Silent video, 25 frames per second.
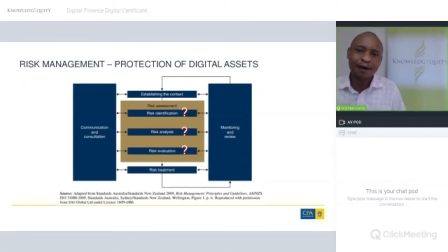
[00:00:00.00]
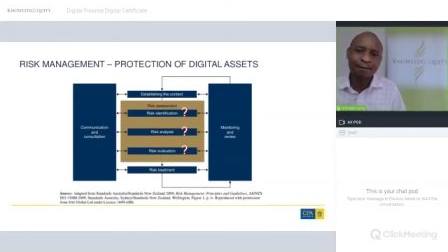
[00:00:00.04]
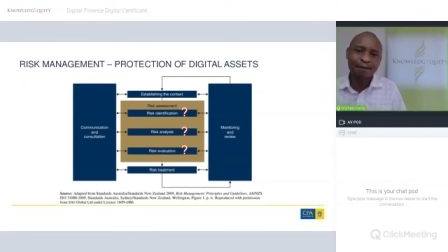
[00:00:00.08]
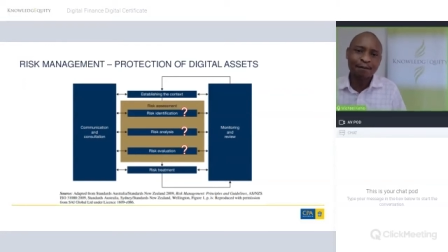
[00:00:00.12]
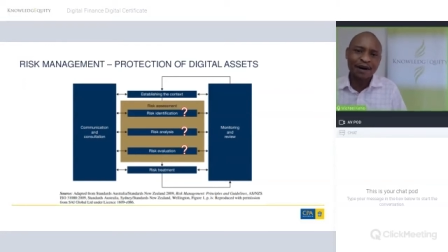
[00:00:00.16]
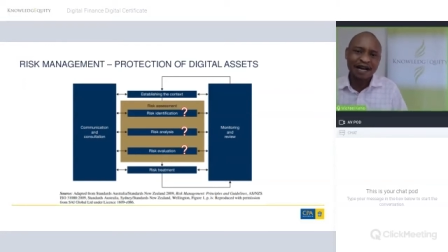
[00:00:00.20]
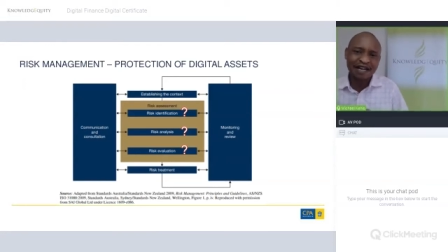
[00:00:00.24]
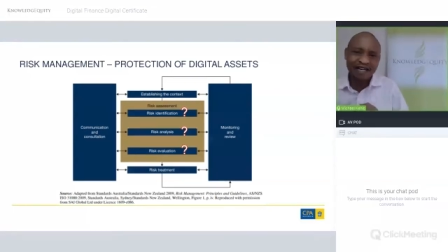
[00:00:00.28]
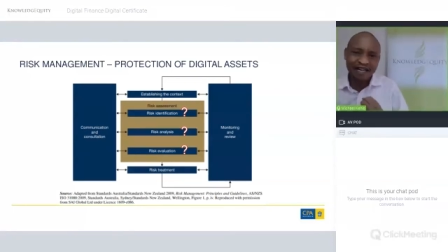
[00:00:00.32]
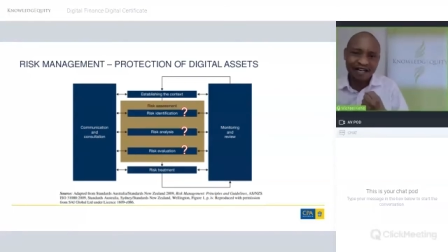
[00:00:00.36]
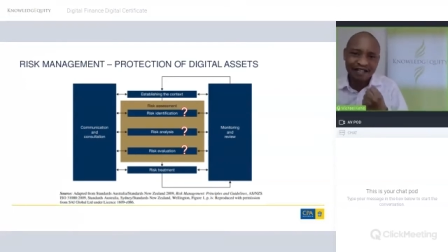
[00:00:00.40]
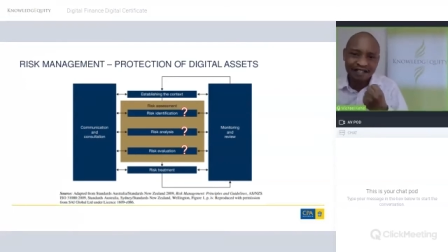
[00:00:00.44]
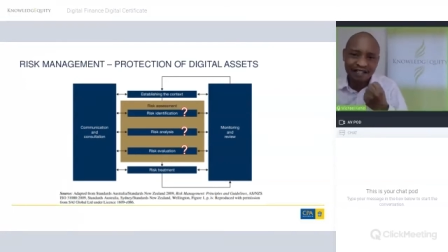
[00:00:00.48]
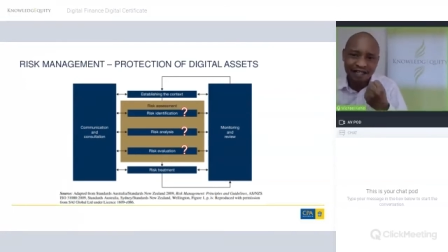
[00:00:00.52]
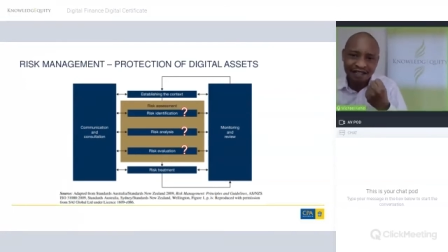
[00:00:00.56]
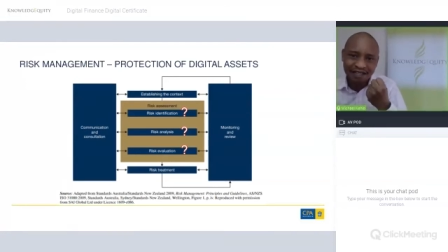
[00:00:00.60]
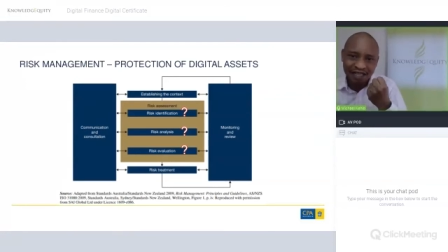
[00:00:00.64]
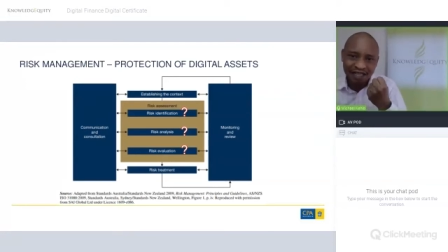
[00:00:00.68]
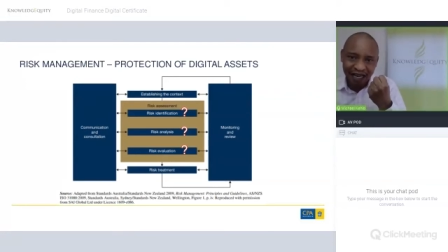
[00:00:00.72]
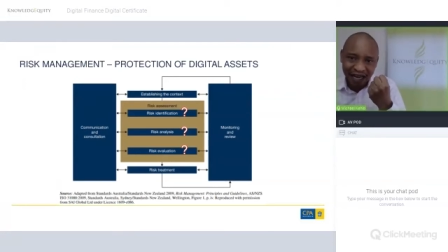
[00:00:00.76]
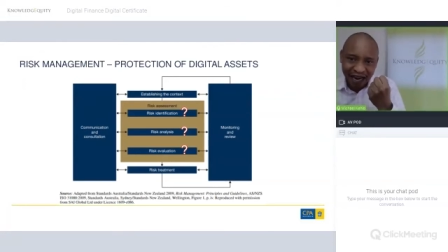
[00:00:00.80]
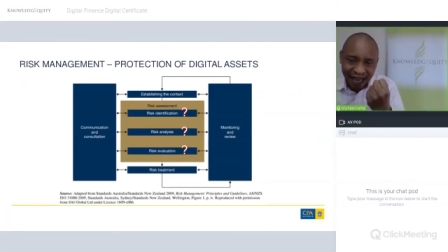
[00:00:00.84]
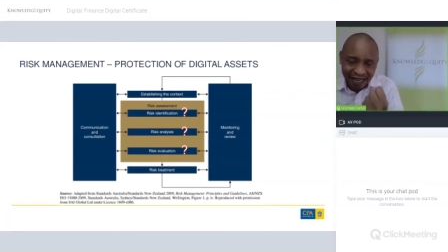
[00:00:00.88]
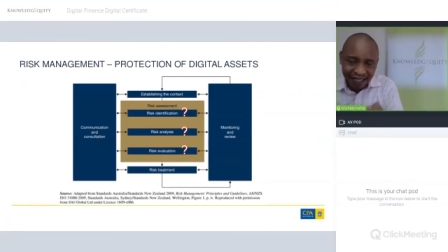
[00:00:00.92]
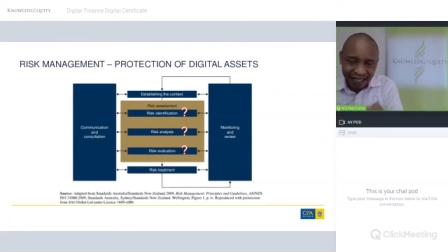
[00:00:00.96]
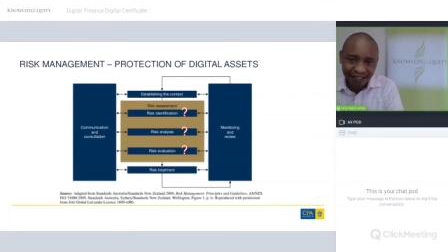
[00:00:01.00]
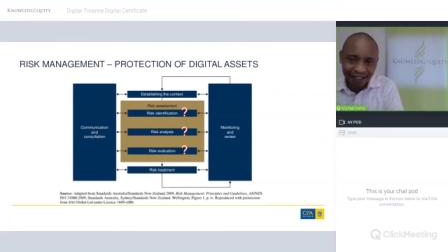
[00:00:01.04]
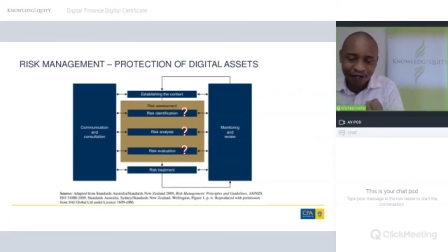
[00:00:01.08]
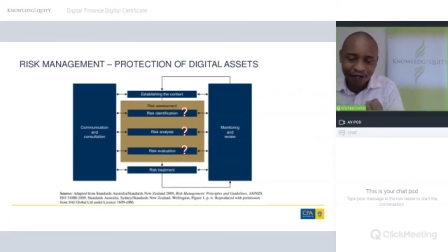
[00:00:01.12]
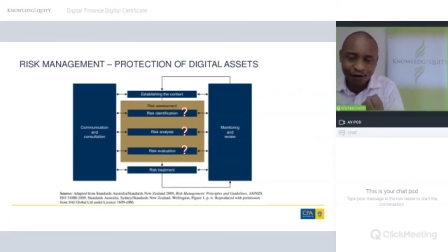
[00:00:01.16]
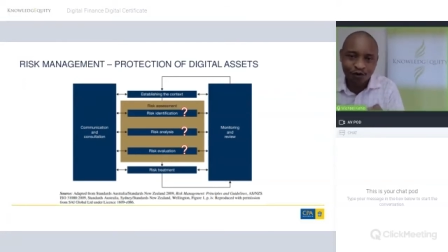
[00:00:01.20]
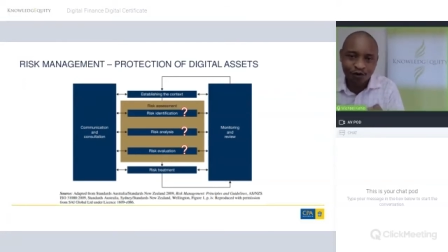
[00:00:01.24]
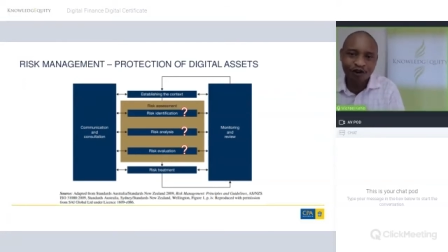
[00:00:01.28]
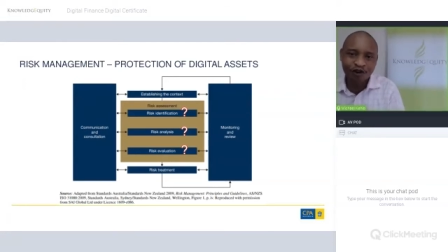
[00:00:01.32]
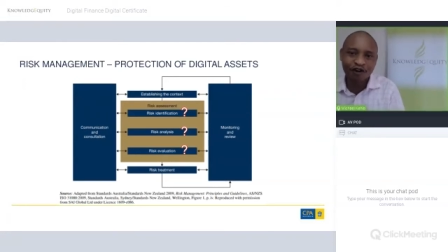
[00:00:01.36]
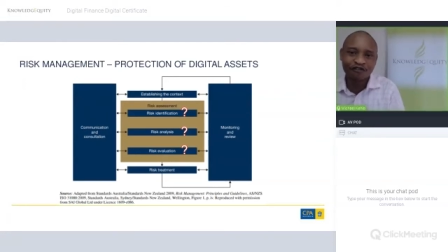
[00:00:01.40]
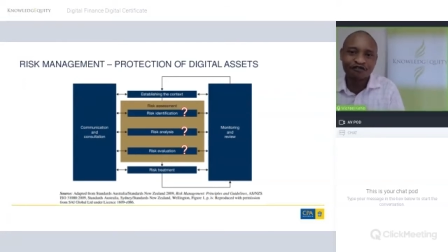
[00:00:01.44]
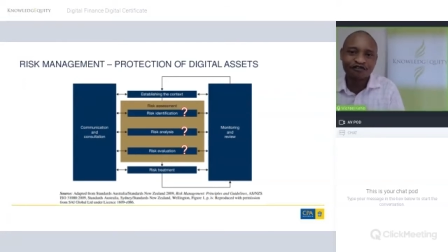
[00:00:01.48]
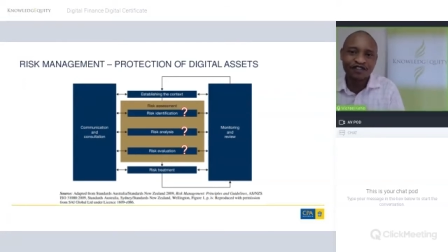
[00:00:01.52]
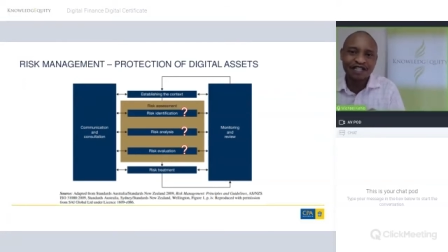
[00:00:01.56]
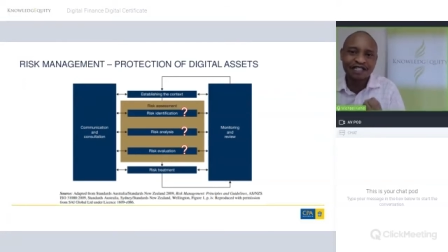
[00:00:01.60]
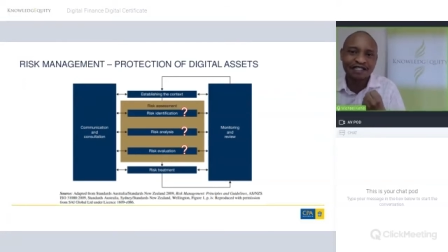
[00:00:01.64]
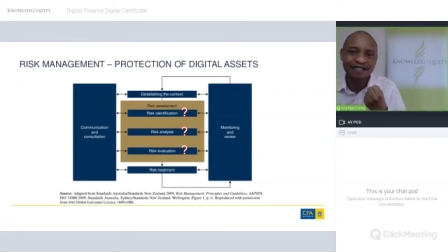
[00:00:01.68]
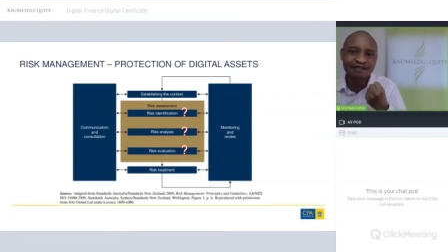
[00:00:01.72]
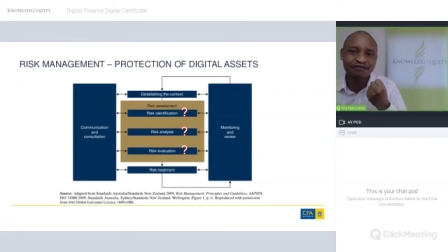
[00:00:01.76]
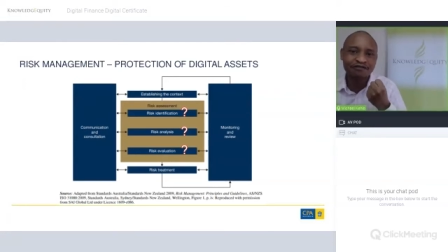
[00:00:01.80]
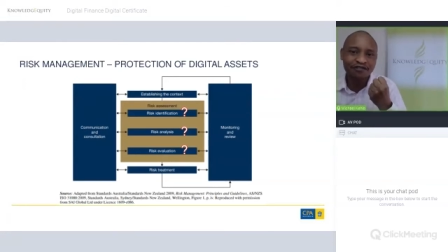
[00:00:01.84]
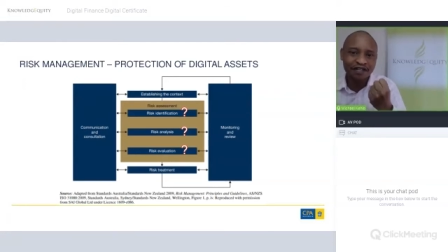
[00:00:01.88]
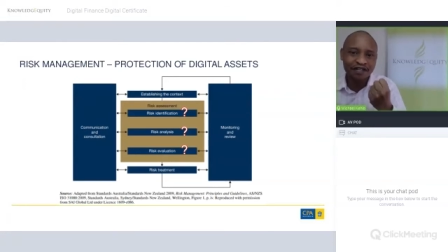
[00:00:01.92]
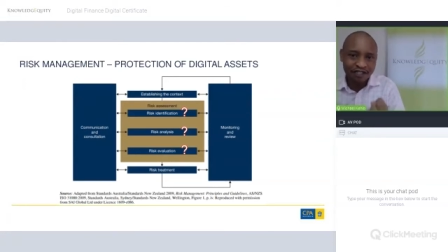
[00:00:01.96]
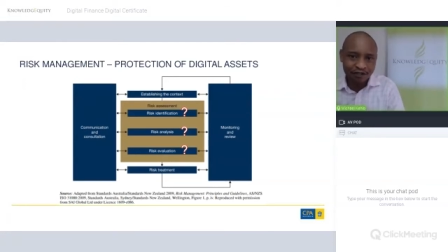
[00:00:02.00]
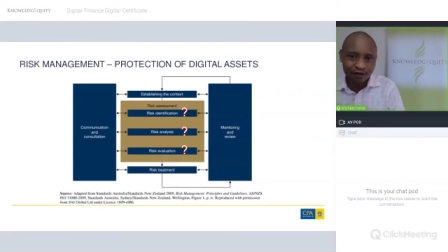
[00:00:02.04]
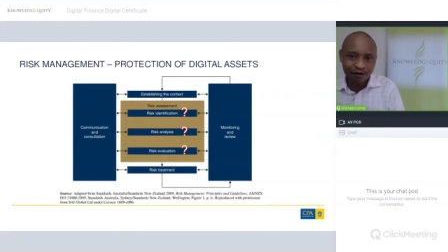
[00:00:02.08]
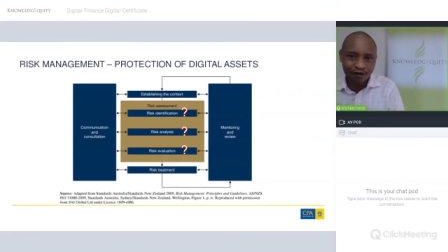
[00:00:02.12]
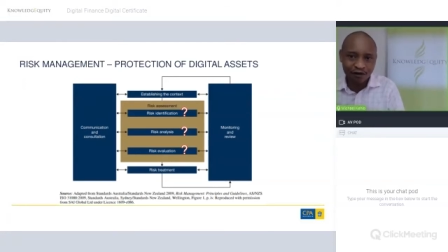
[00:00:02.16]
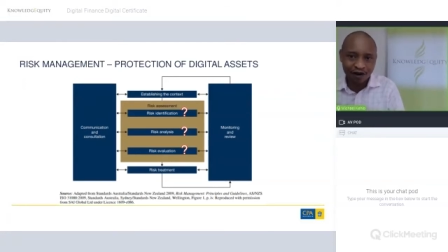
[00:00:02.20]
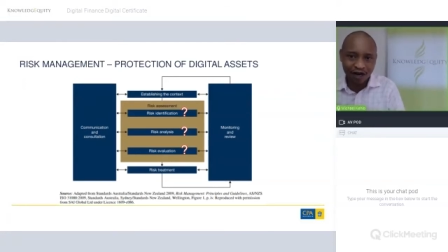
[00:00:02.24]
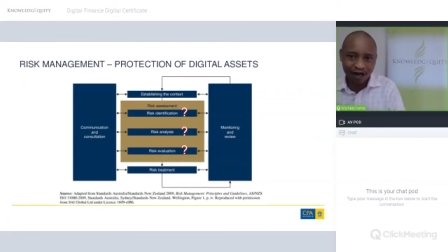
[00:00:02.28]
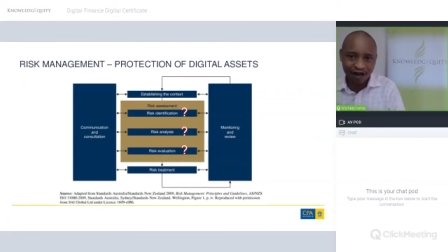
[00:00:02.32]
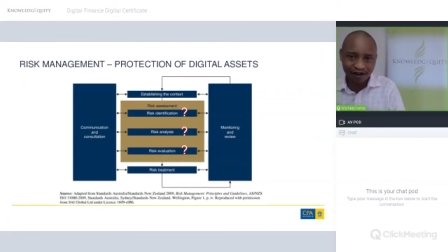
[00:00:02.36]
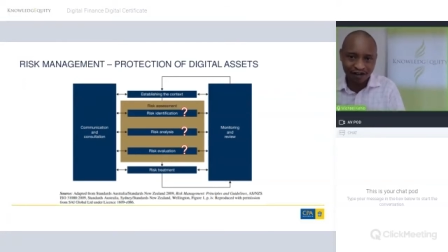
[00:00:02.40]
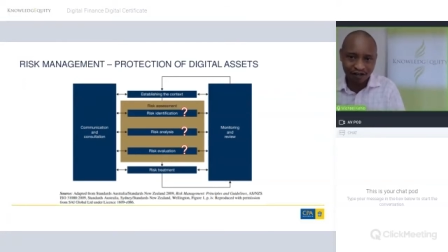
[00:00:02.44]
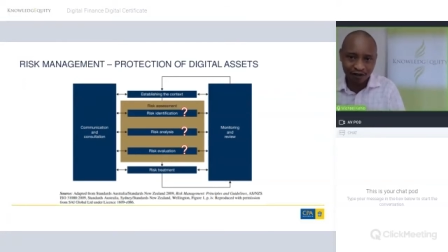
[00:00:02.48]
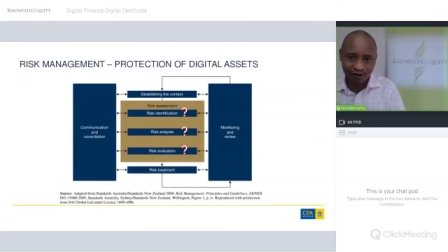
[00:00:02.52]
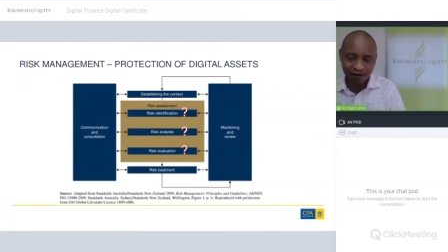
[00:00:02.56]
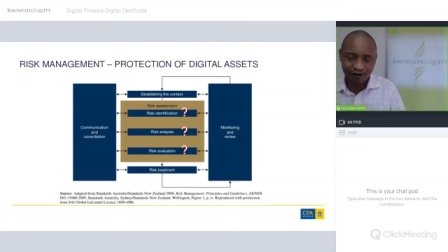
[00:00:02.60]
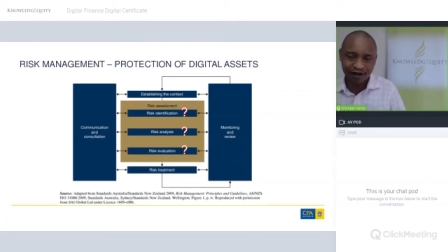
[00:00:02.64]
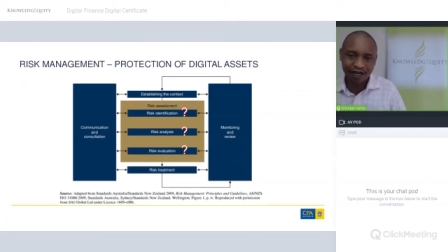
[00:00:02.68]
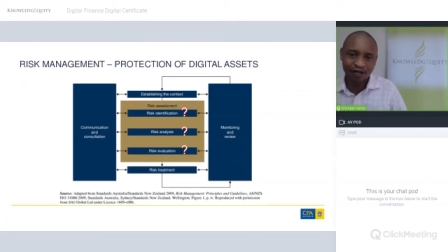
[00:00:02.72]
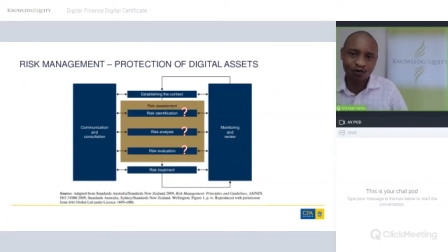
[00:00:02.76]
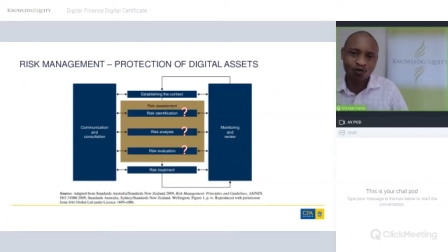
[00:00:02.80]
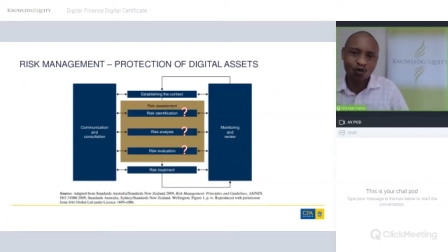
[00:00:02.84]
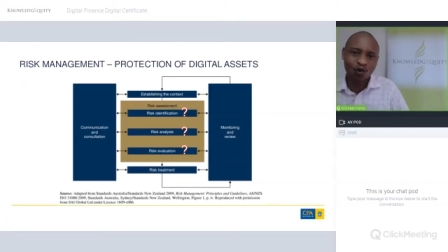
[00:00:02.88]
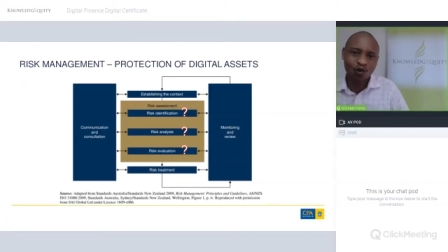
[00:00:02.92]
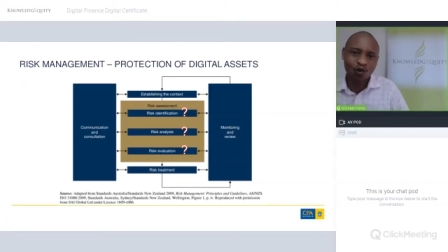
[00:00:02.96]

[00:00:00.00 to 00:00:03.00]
but did it get the likelihood of this risk occurring correct?